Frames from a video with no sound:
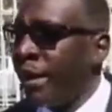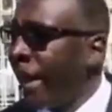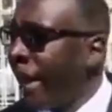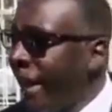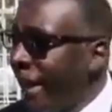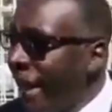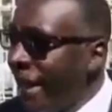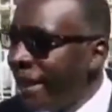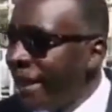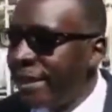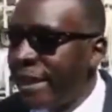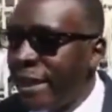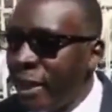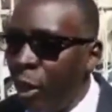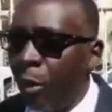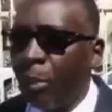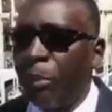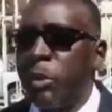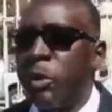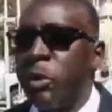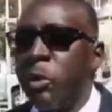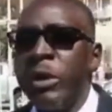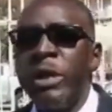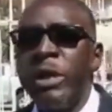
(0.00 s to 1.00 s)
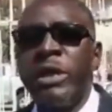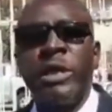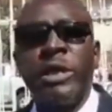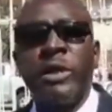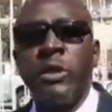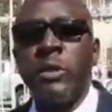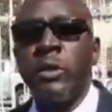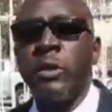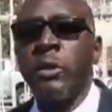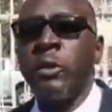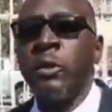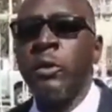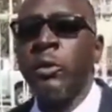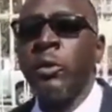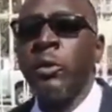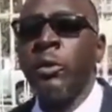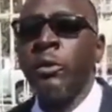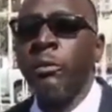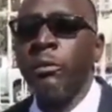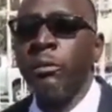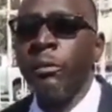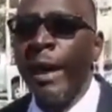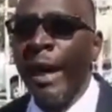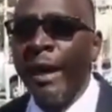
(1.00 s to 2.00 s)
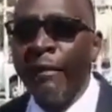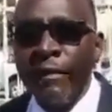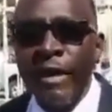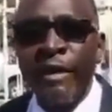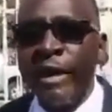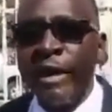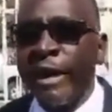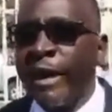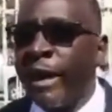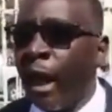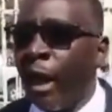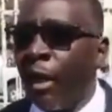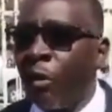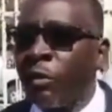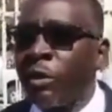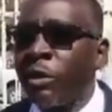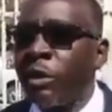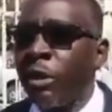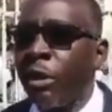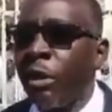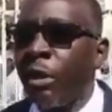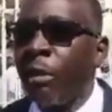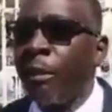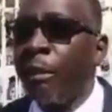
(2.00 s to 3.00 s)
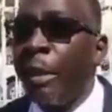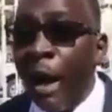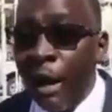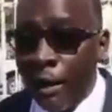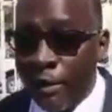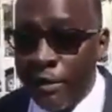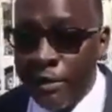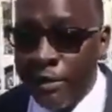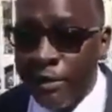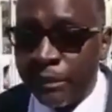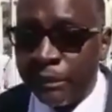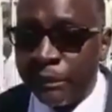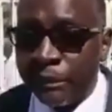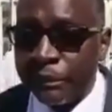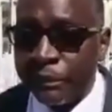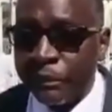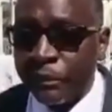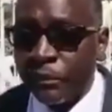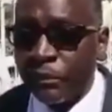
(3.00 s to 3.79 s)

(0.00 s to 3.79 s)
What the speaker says: They let the opportunity to have a recount pass.